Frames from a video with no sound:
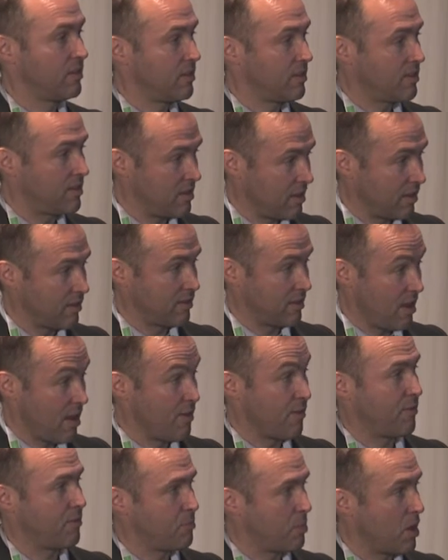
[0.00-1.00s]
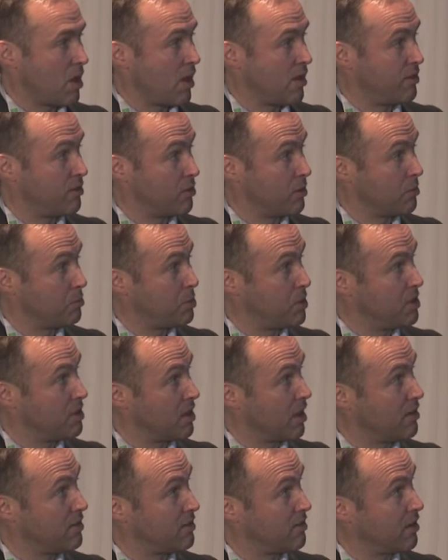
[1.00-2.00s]
CSF by doing
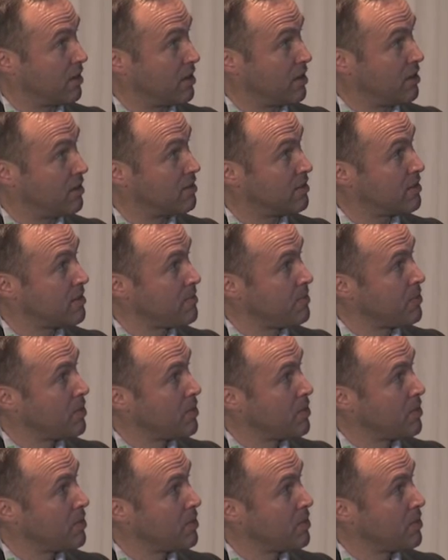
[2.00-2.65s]
PK studies.